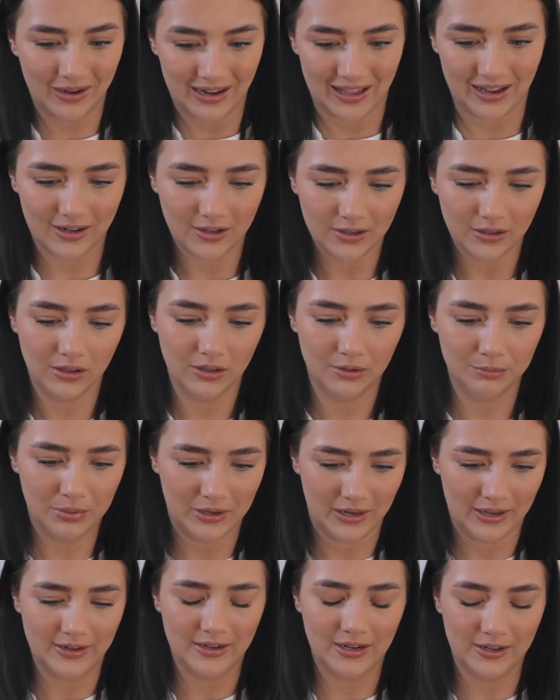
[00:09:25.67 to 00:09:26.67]
black
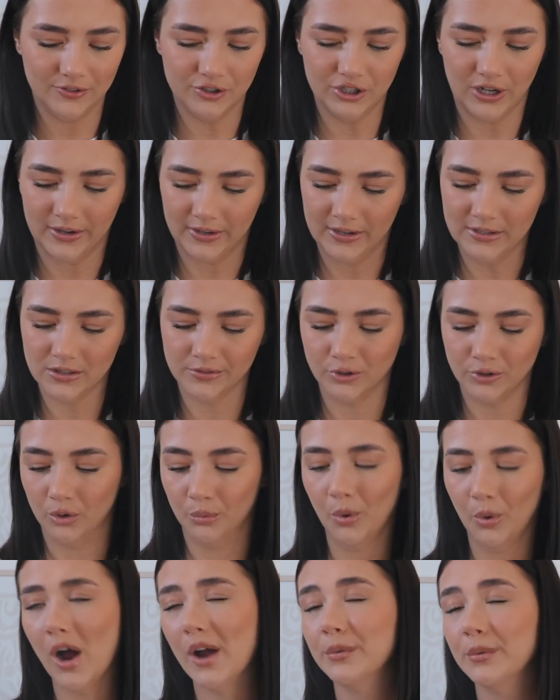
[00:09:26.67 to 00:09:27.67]
plain leather jackets. I've got a
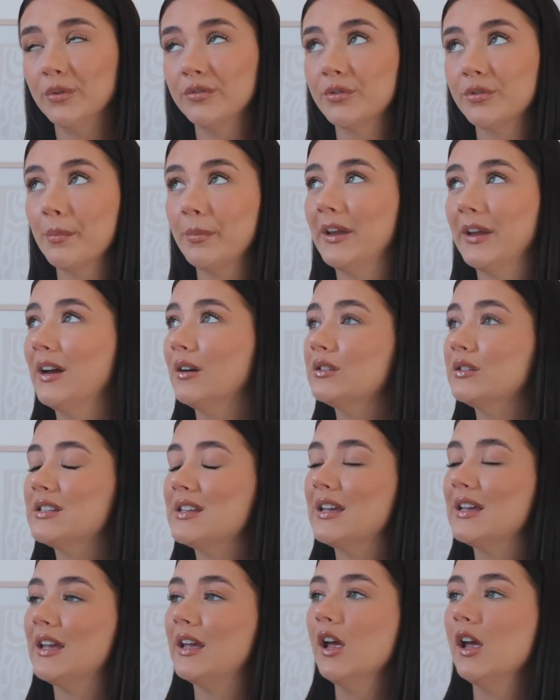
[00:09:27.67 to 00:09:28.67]
white one from
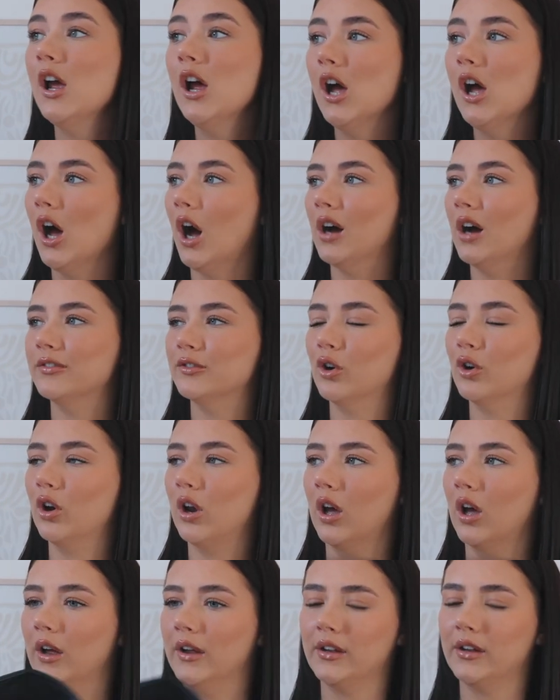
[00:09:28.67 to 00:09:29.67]
BLT. I've got
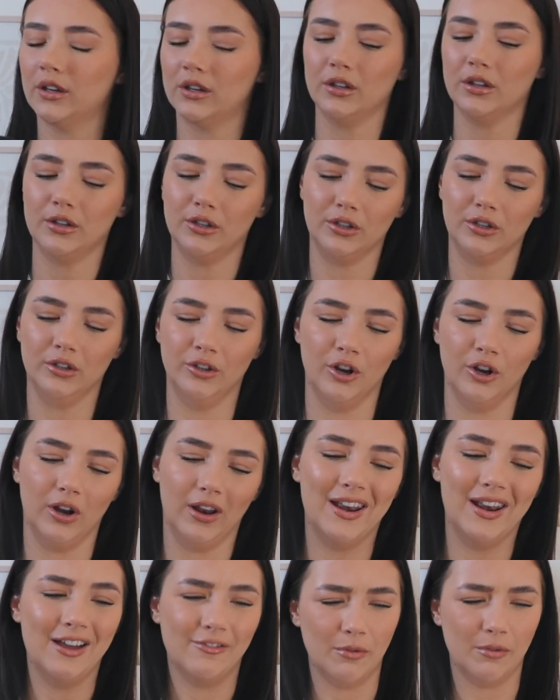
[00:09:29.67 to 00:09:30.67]
like, you know,
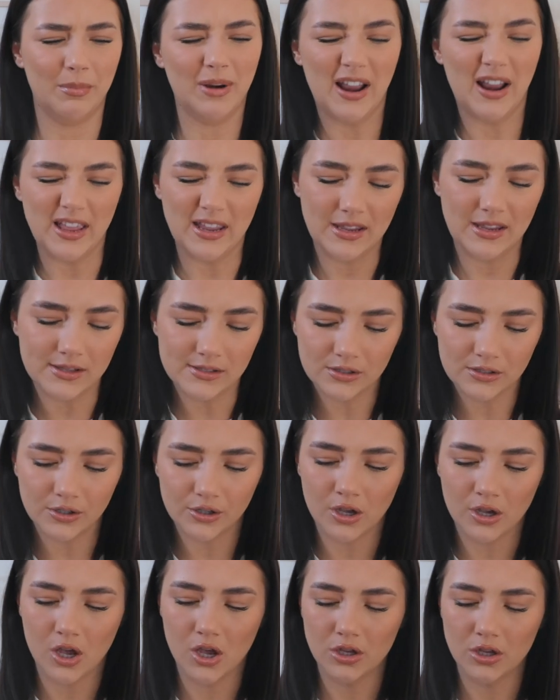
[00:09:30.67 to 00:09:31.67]
like leather
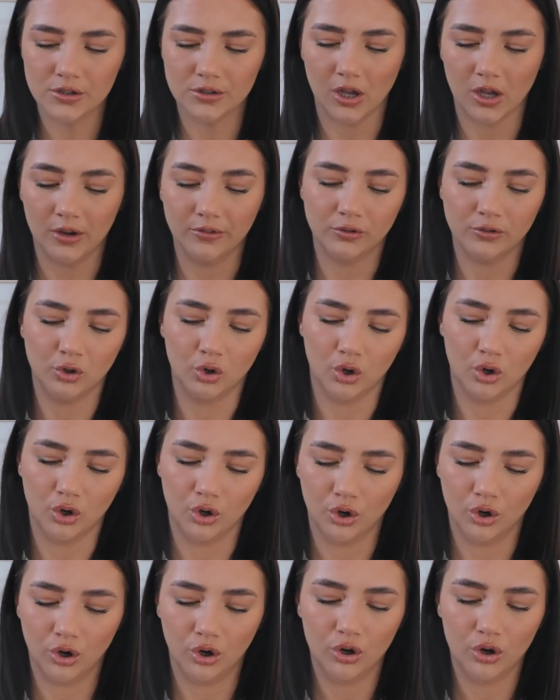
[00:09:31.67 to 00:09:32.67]
blazers. I've
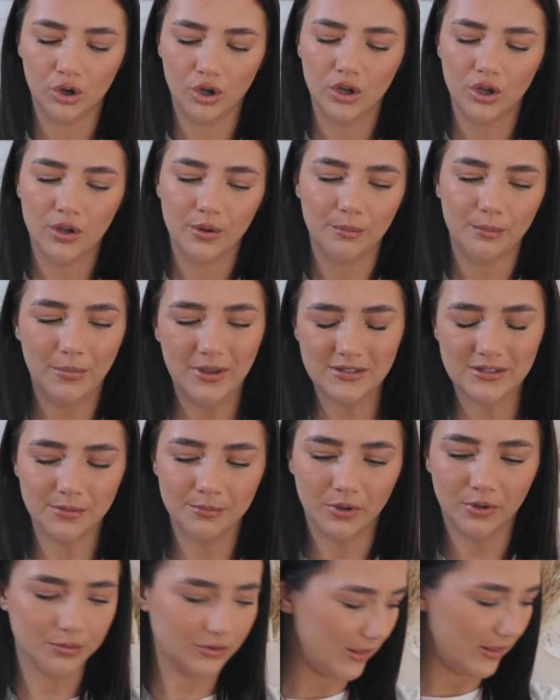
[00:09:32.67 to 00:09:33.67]
got bits and
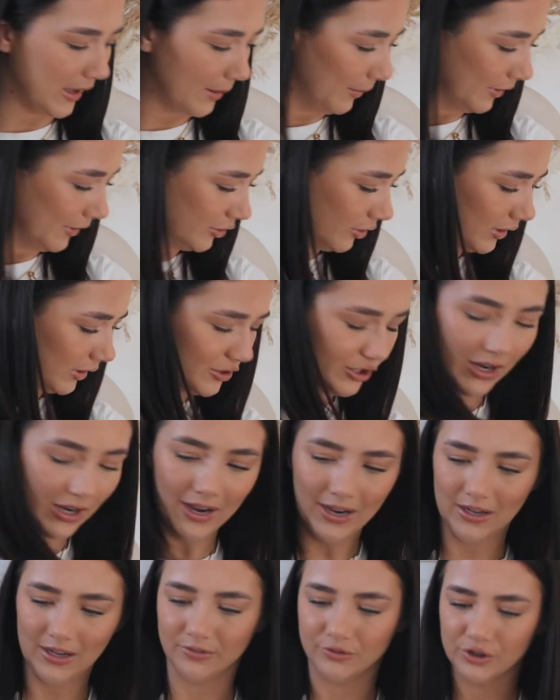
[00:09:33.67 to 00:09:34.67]
bobs like that, but I don't actually
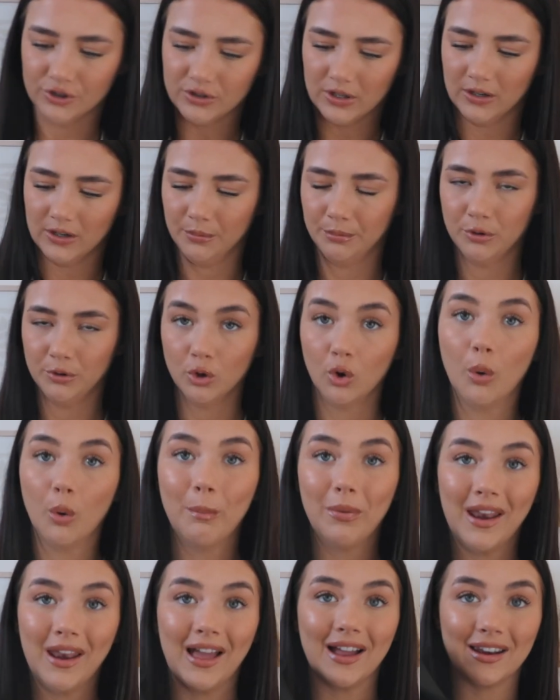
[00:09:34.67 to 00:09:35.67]
have just like a pure
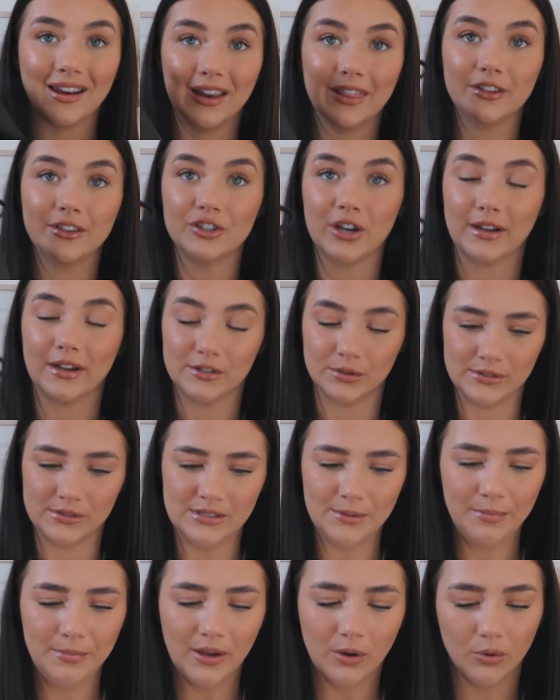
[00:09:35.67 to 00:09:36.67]
black leather jacket. So I
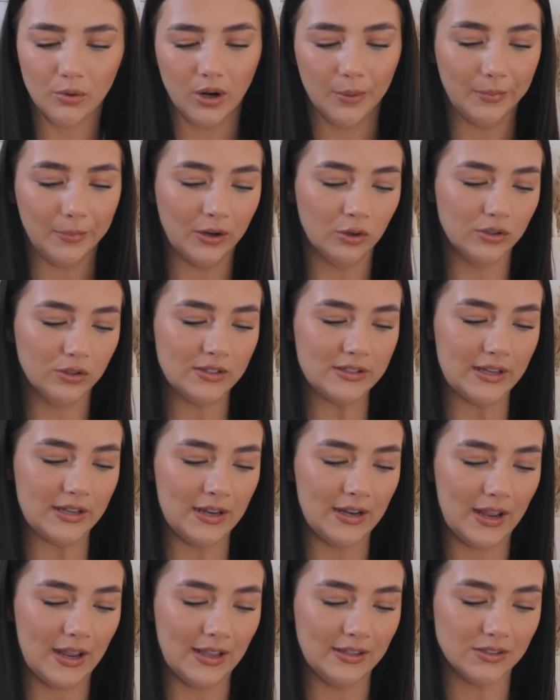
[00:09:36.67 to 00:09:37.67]
did pick one up. I got this
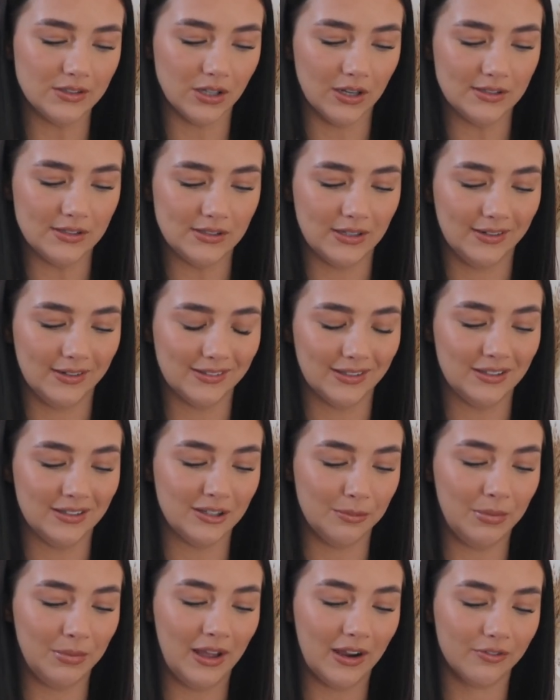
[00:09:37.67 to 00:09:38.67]
in a size 6, and it's
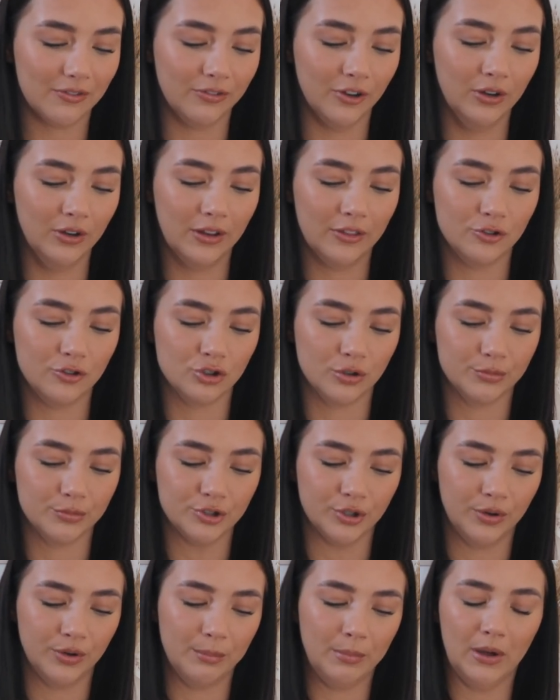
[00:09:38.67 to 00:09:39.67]
a black faux leather drop
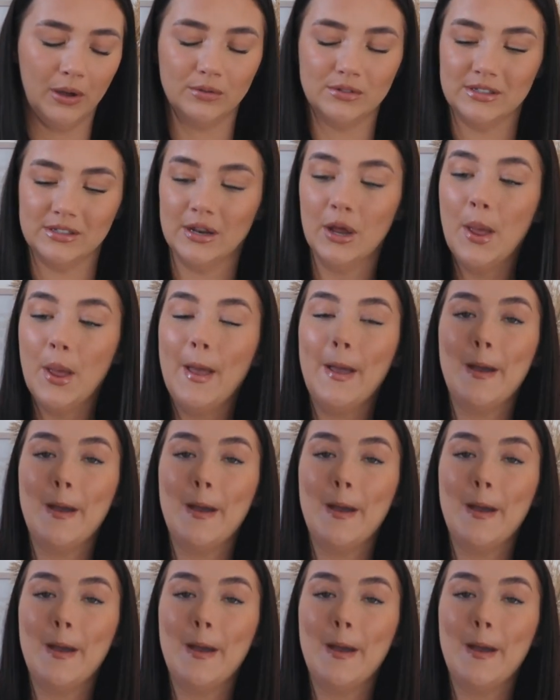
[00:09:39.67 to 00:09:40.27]
shoulder belted